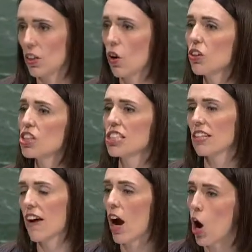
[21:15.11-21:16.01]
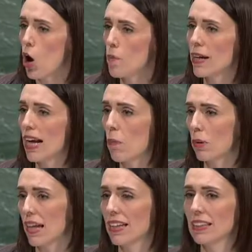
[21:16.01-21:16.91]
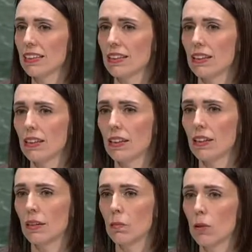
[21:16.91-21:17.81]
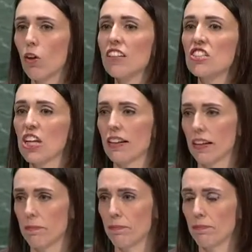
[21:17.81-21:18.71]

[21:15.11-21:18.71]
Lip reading: not just of our home and our planet, but of each other.